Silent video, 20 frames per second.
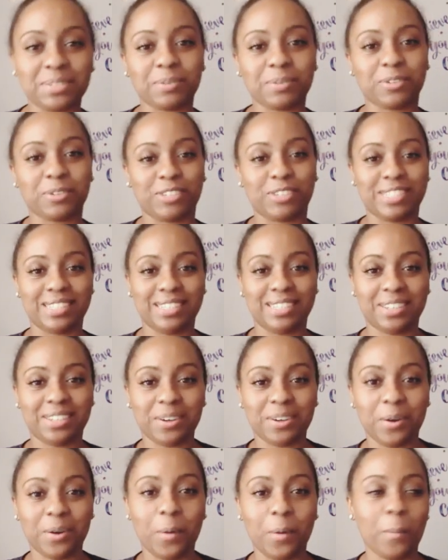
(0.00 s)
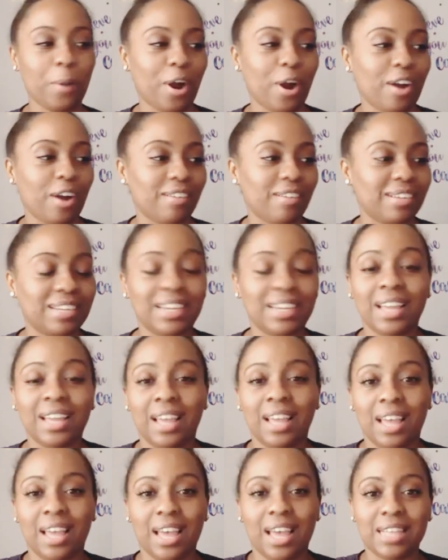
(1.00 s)
with Christina Opari,
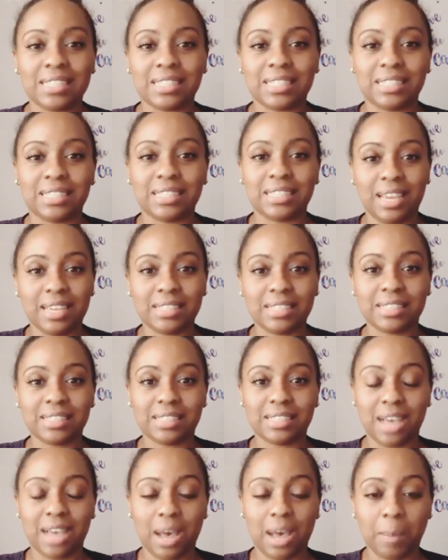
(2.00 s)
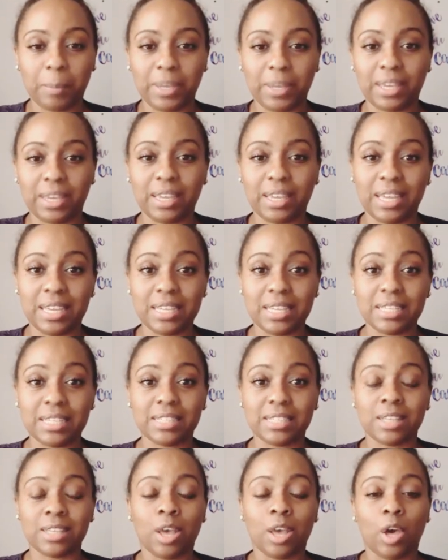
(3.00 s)
and today's topic
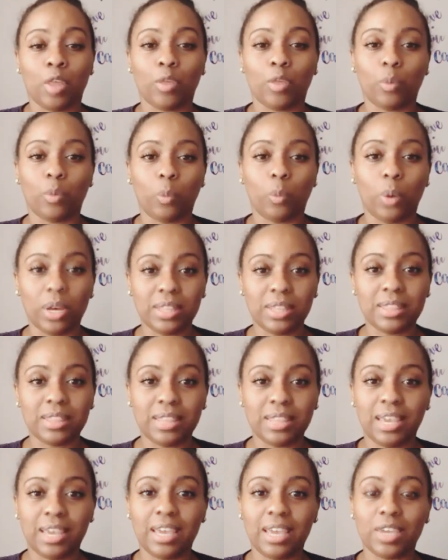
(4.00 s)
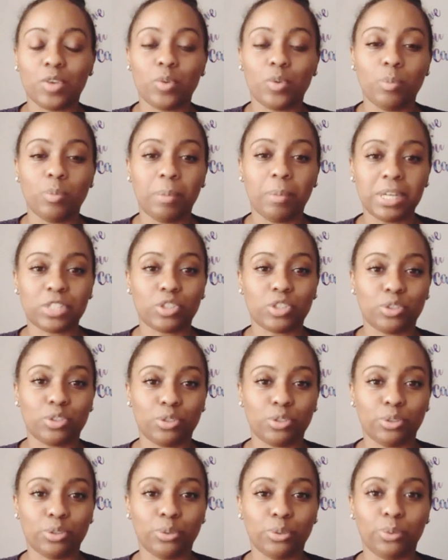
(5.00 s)
is the one thing you must
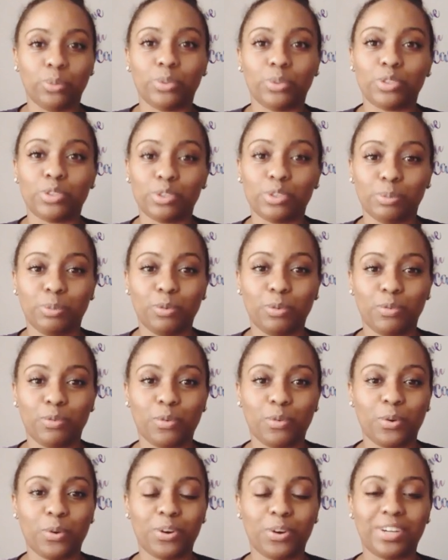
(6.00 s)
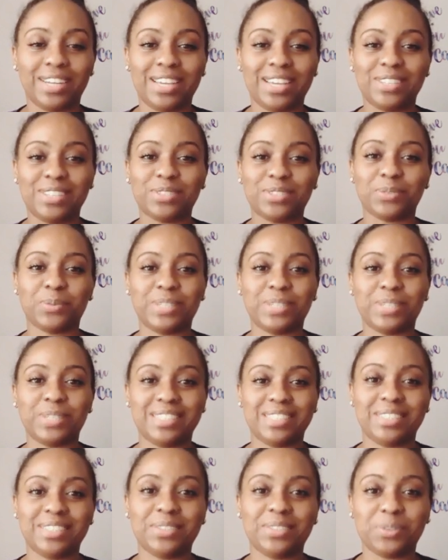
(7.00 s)
do to move forward in
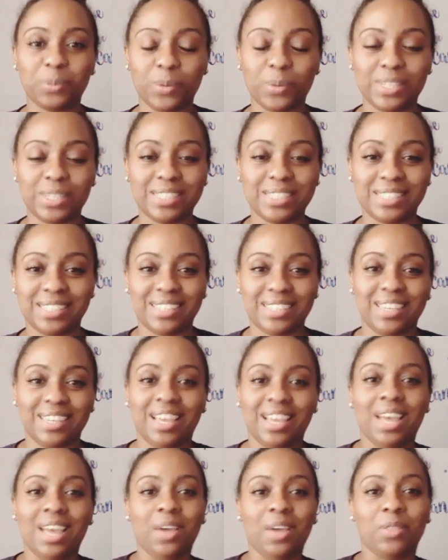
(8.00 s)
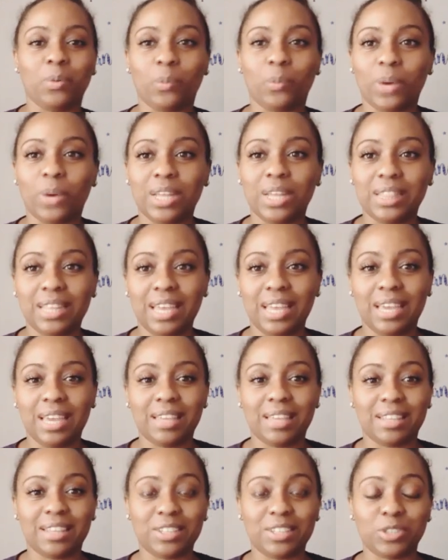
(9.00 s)
2020. The one
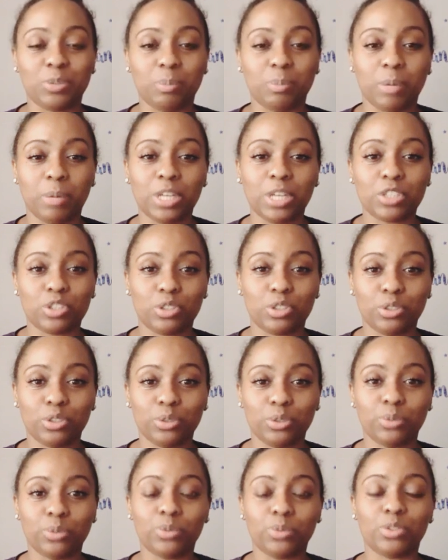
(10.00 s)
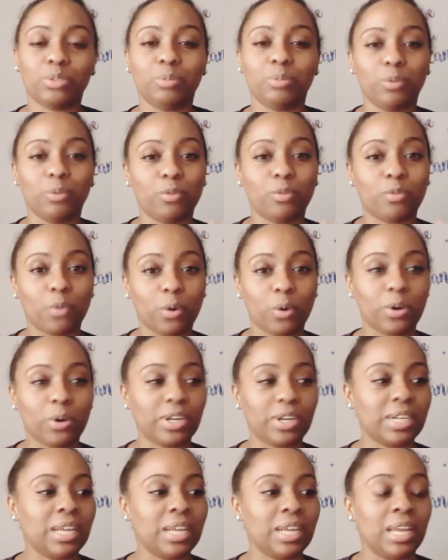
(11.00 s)
thing that you must do to move
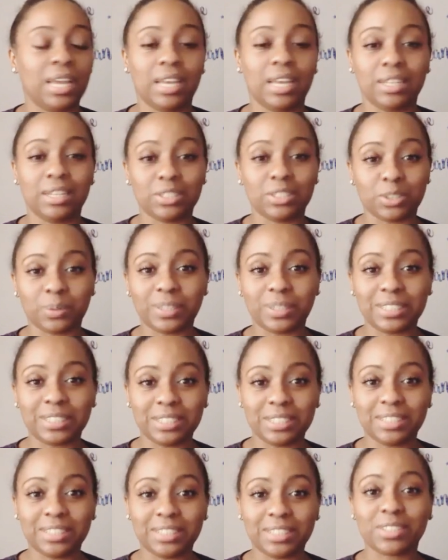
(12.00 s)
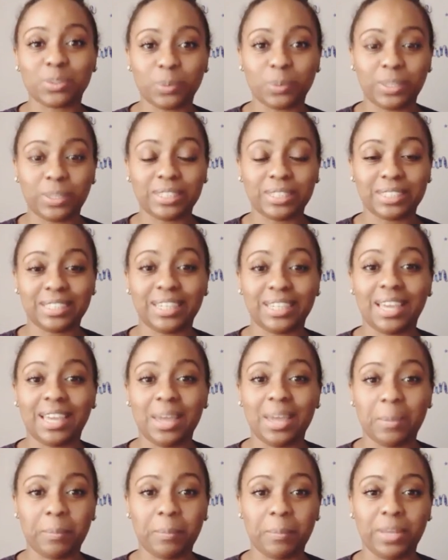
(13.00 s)
forward in 2020
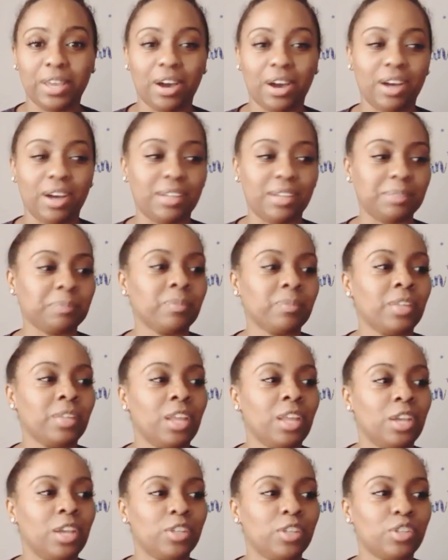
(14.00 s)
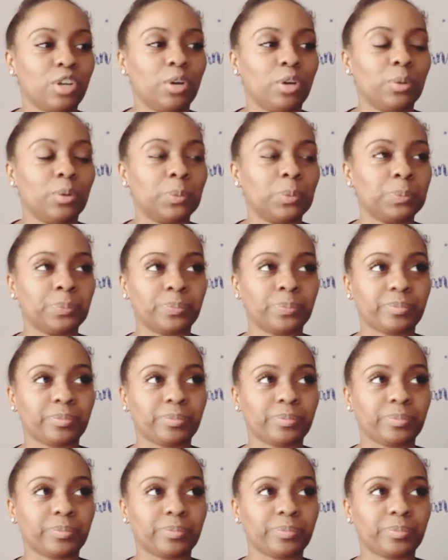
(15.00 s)
and beyond. So